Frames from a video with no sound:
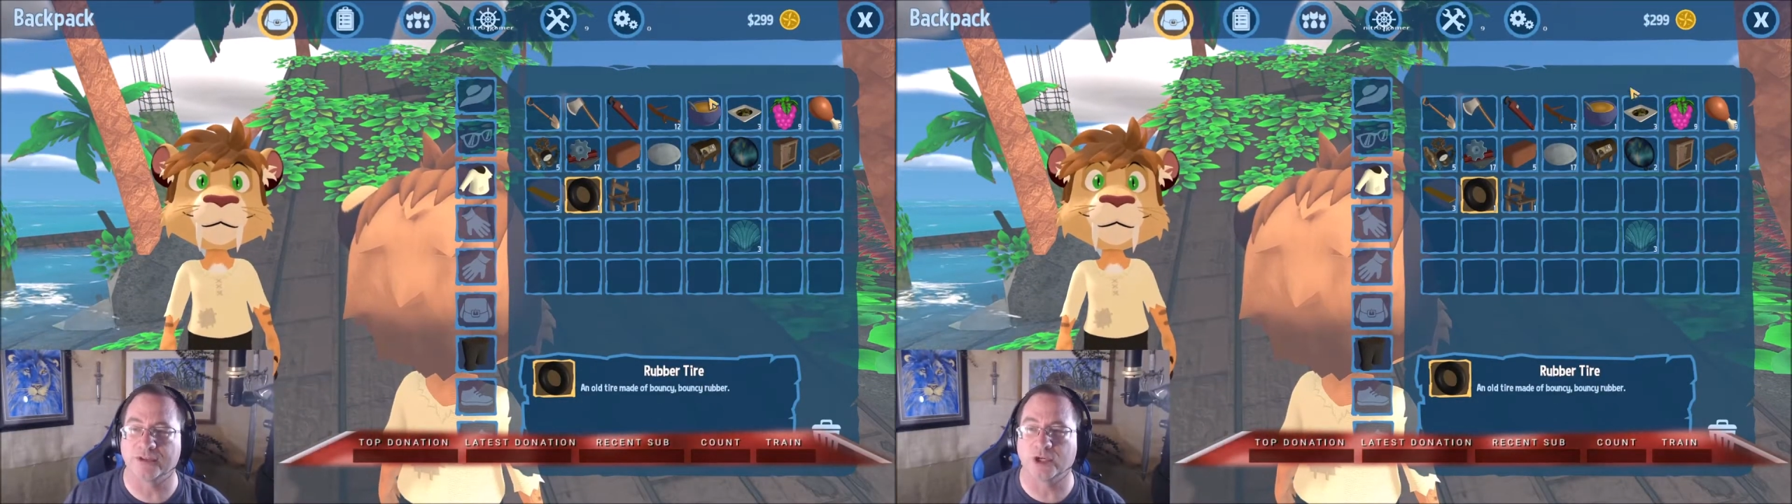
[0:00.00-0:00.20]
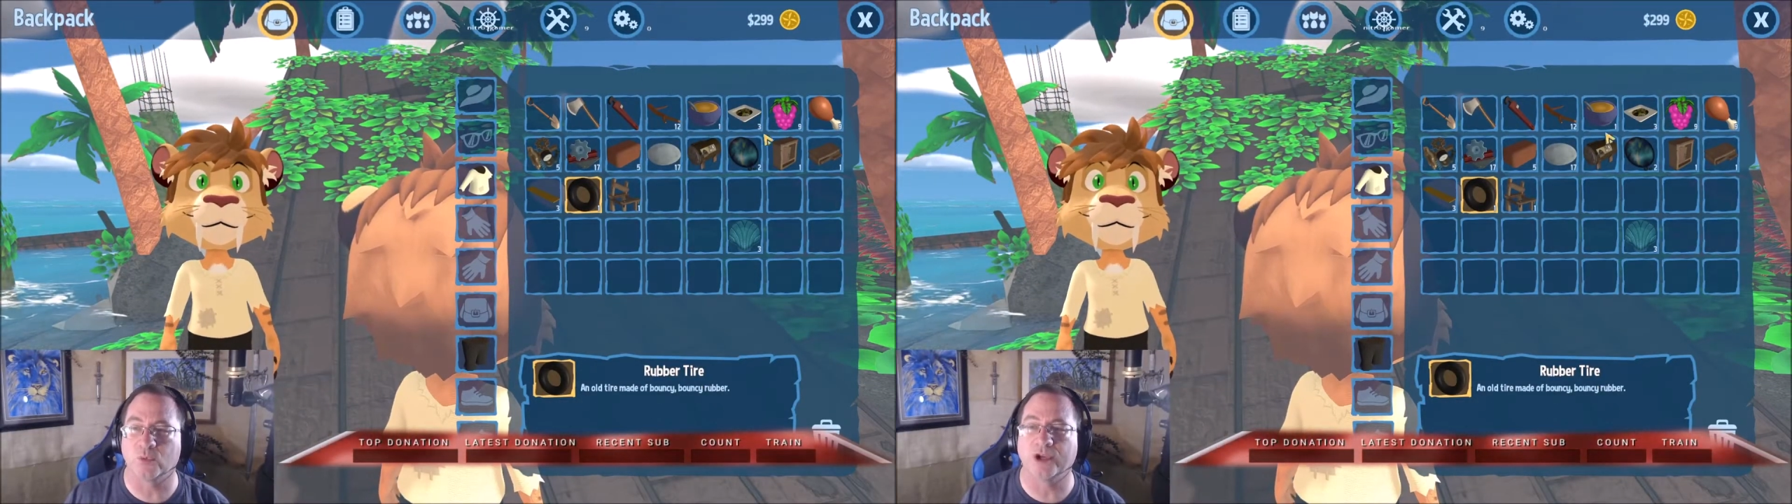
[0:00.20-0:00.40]

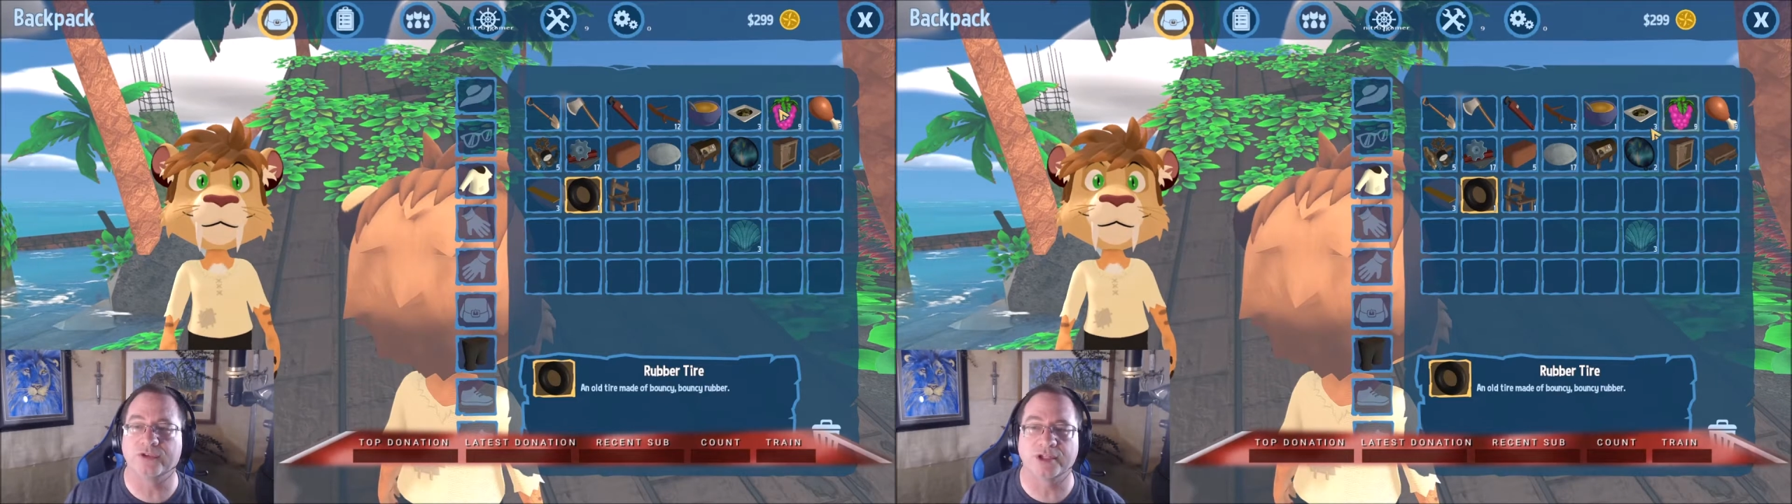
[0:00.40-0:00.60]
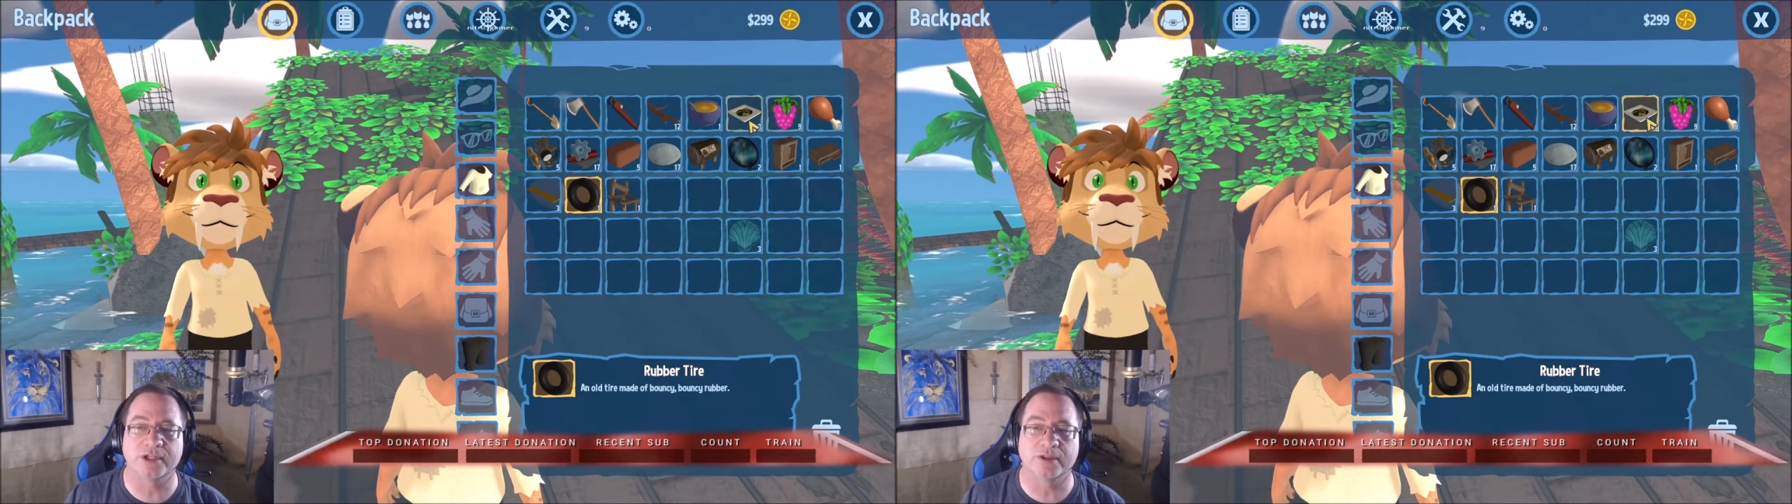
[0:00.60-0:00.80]
there
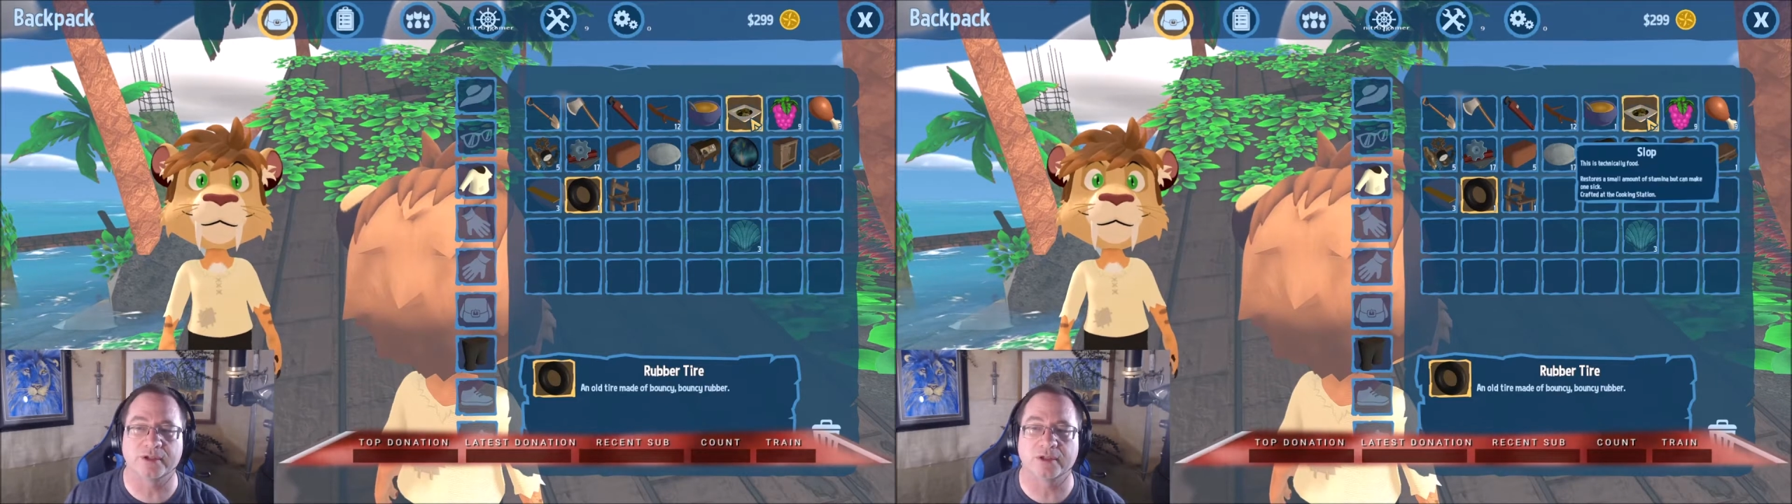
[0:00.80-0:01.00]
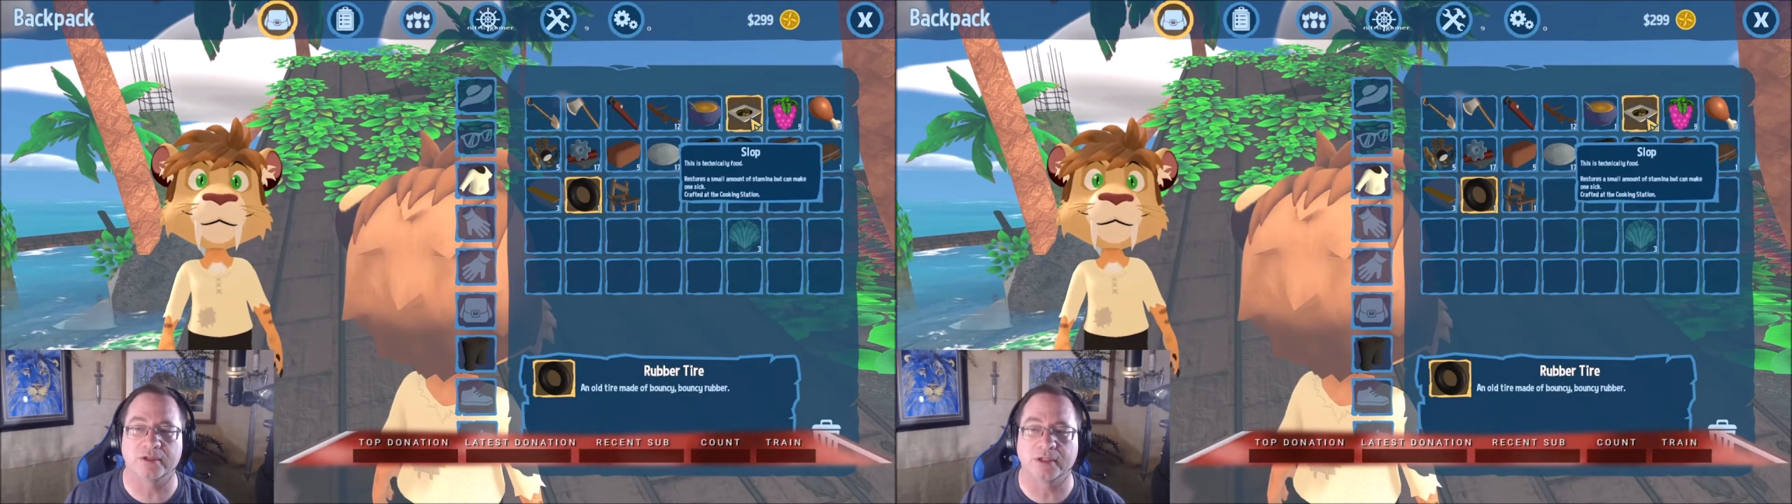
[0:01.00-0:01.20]
was
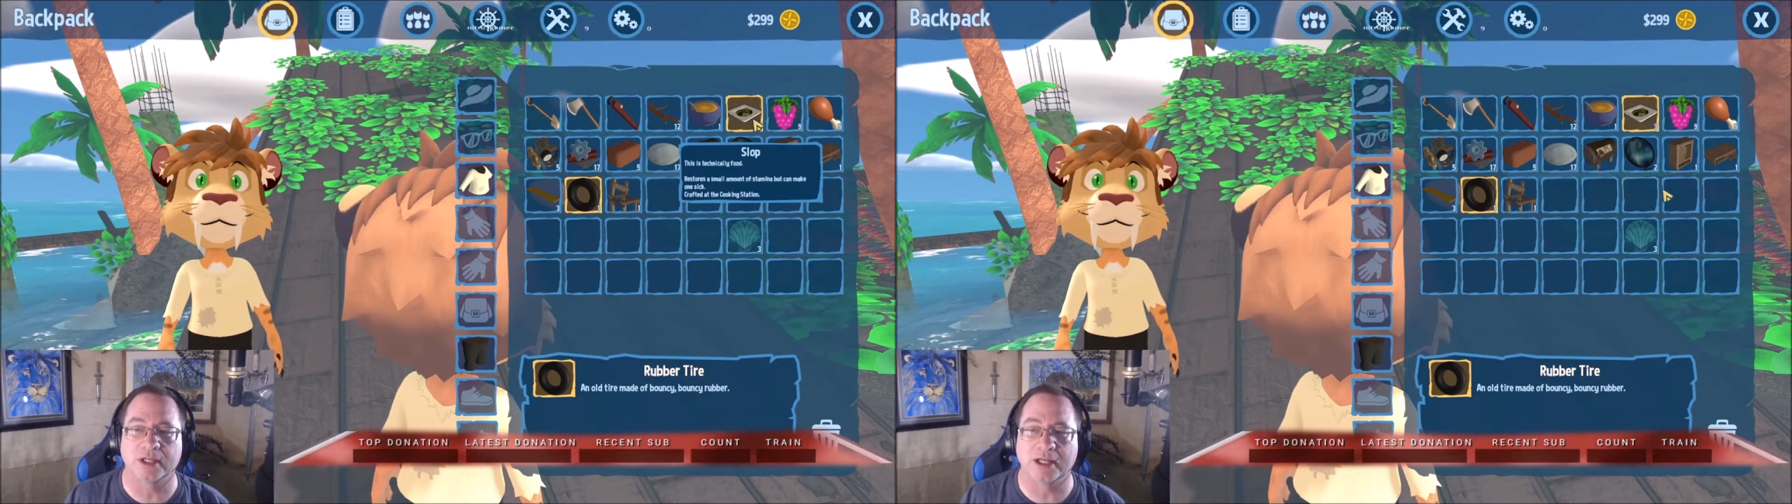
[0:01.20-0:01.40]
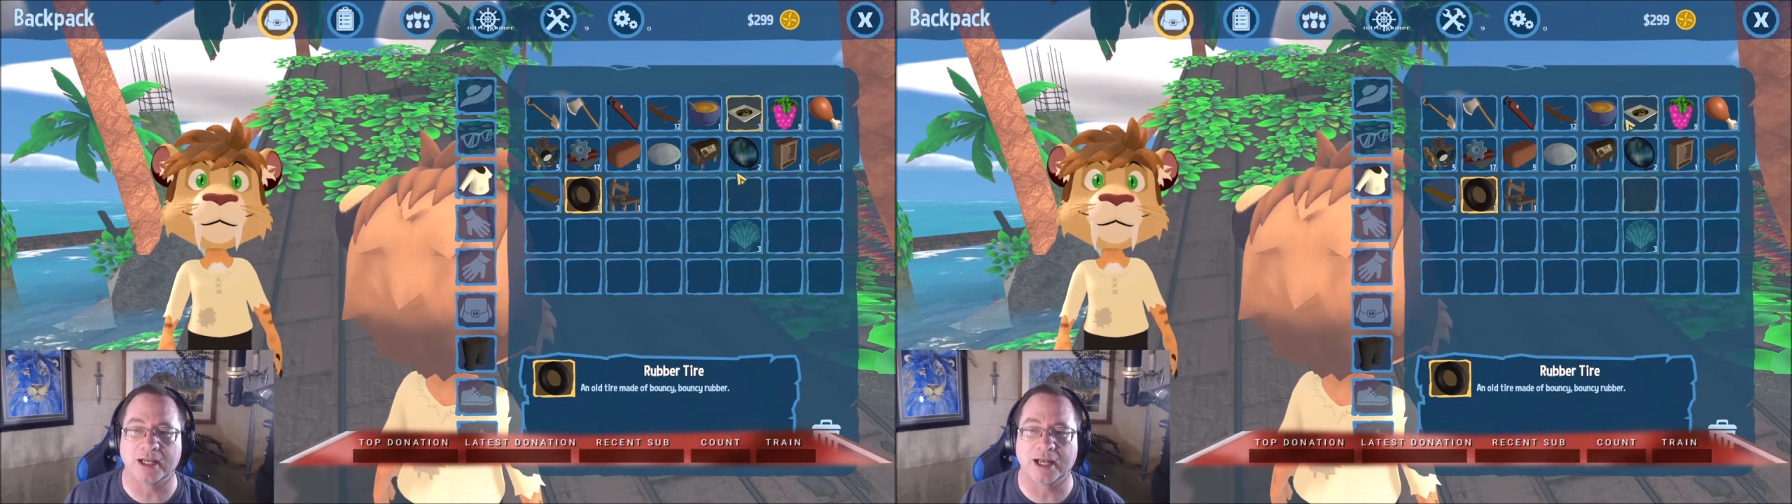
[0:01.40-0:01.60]
another uh,